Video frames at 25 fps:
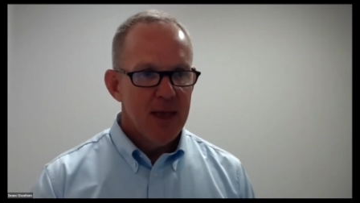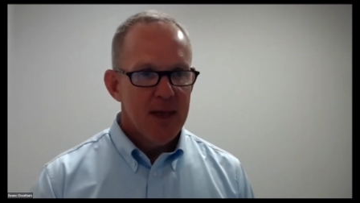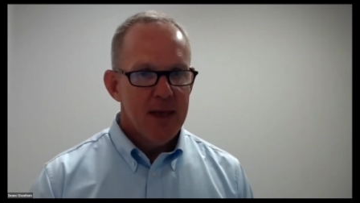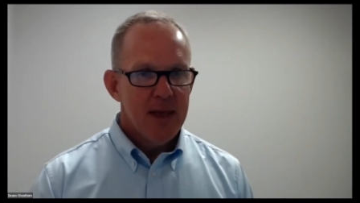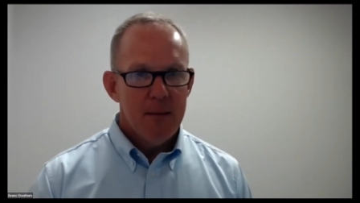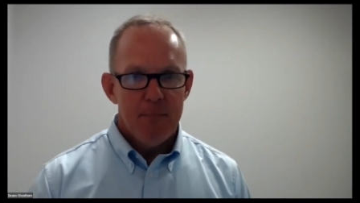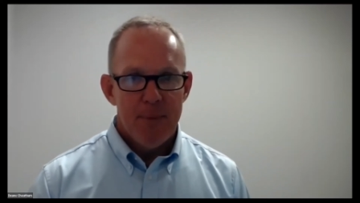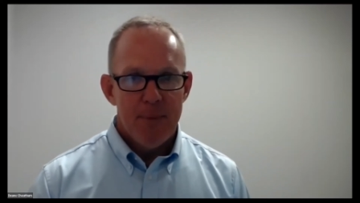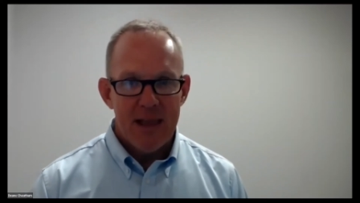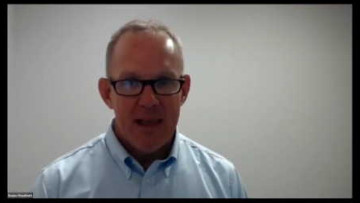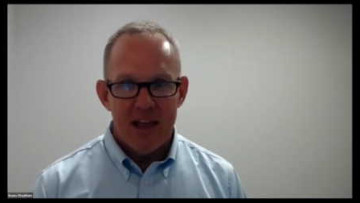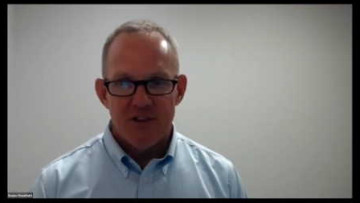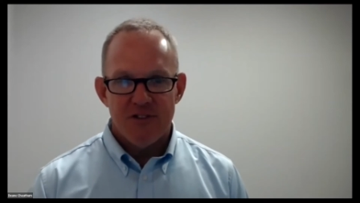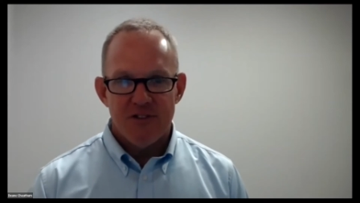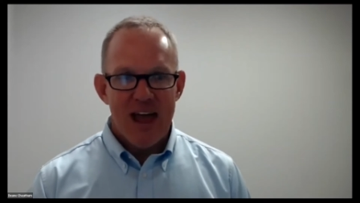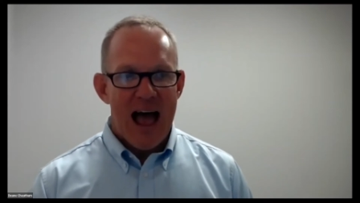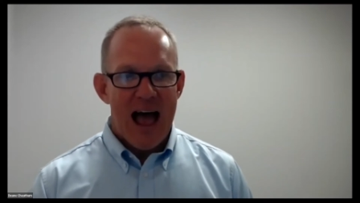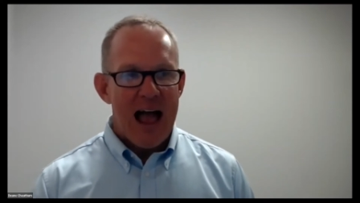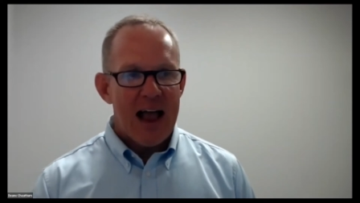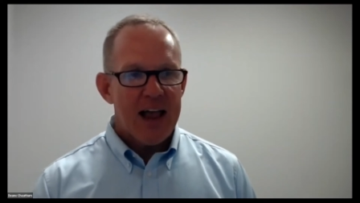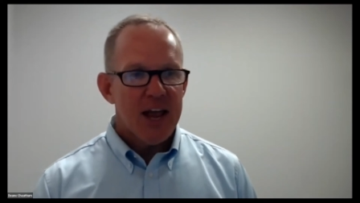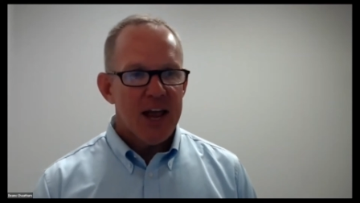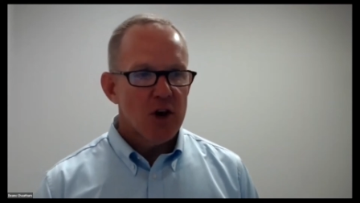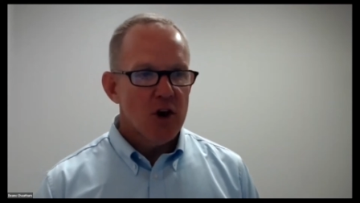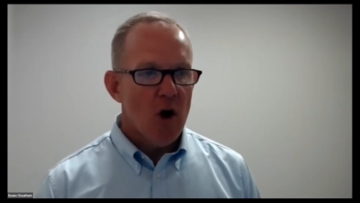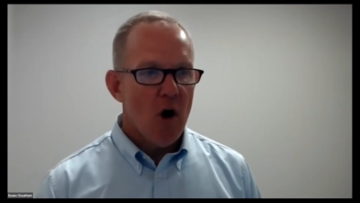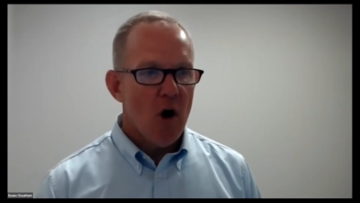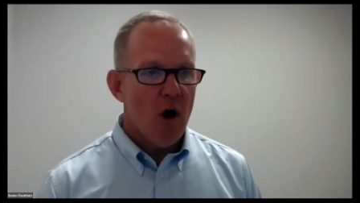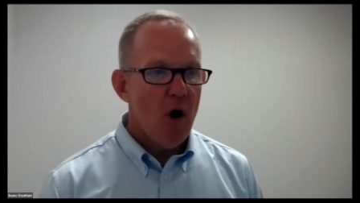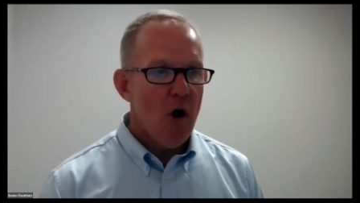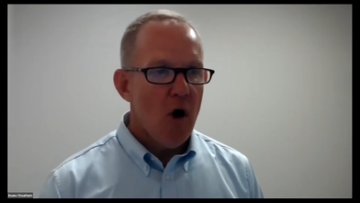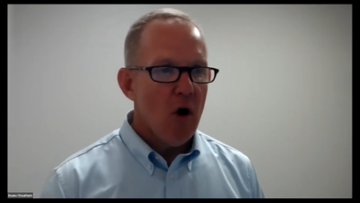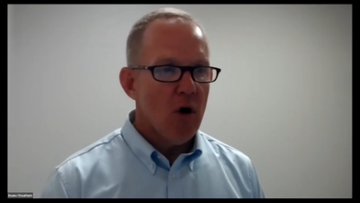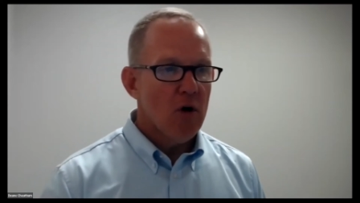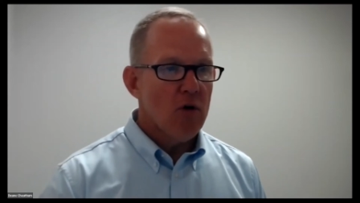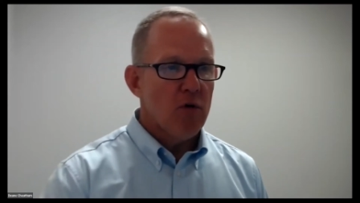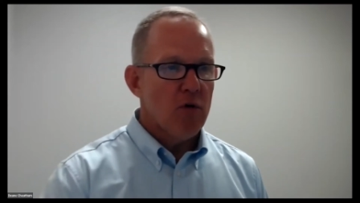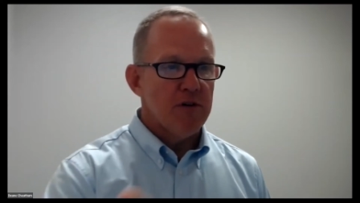because I could
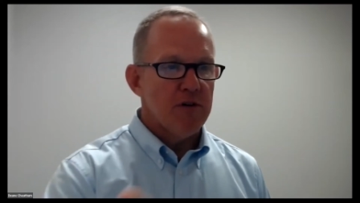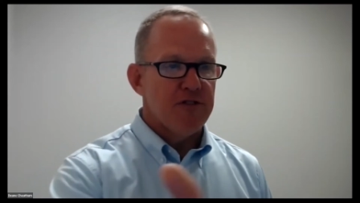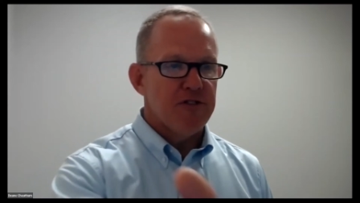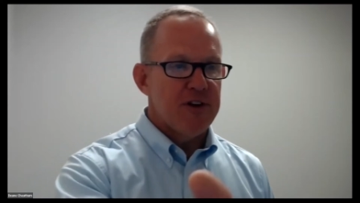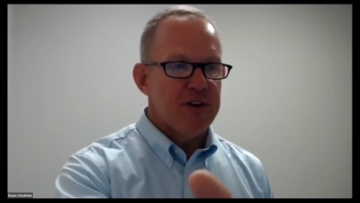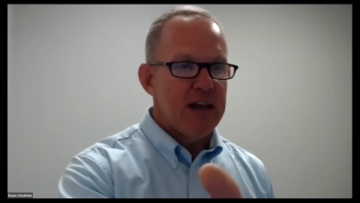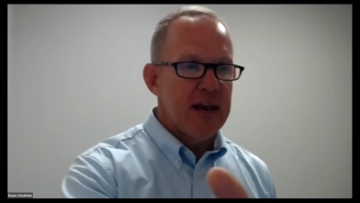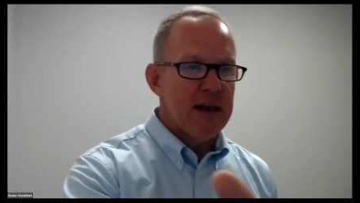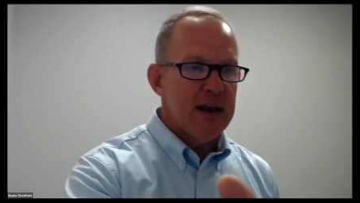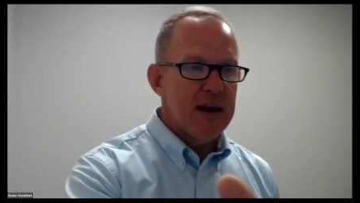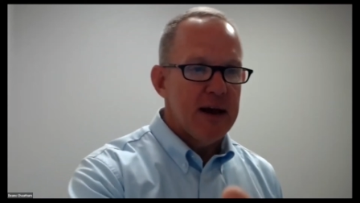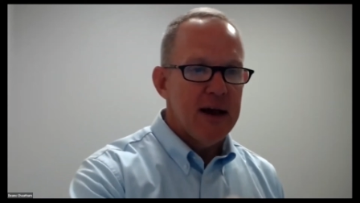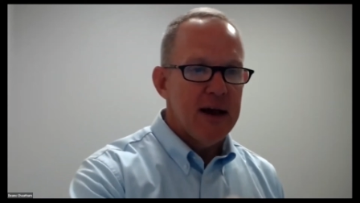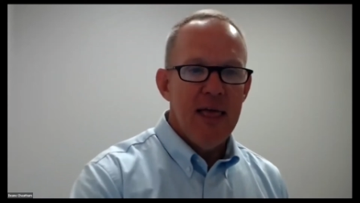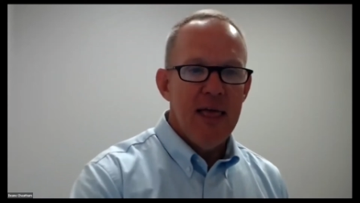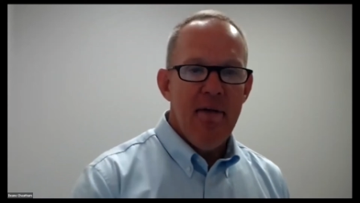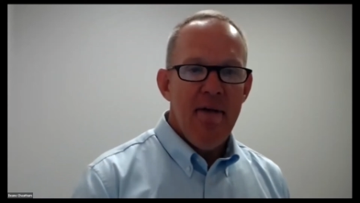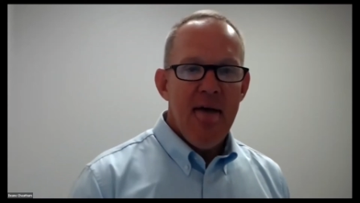call Christina